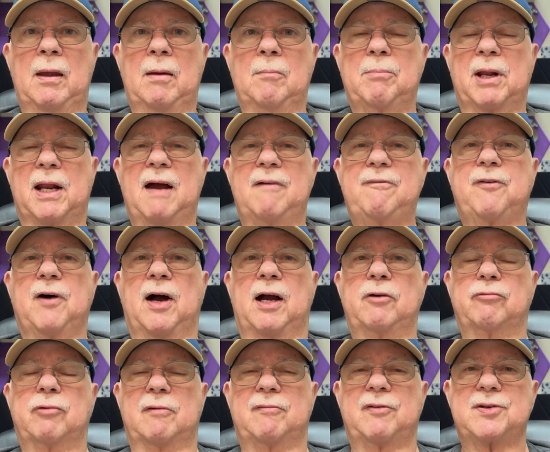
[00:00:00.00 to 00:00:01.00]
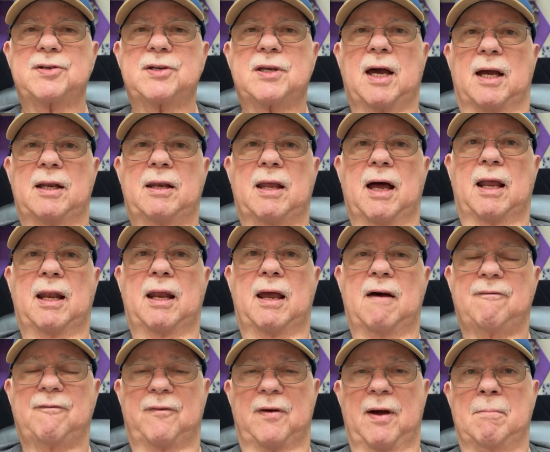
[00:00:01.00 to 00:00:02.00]
but I find
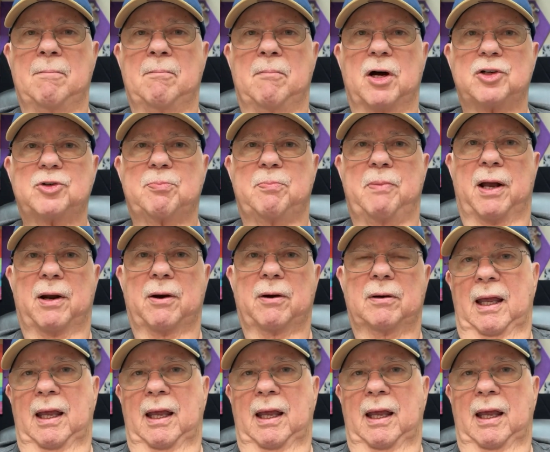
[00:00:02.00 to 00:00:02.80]
Riverside.fm much better.